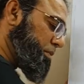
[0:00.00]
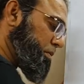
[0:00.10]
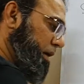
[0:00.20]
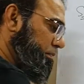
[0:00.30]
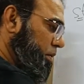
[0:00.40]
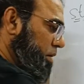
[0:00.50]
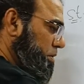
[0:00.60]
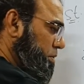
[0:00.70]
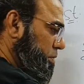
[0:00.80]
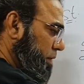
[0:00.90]
you could have
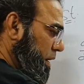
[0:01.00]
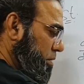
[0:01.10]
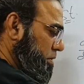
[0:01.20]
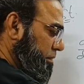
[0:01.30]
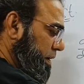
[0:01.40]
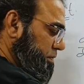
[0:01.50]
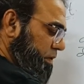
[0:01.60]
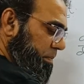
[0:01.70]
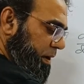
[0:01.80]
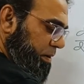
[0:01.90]
got the two values of x
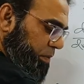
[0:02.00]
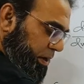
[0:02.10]
from here.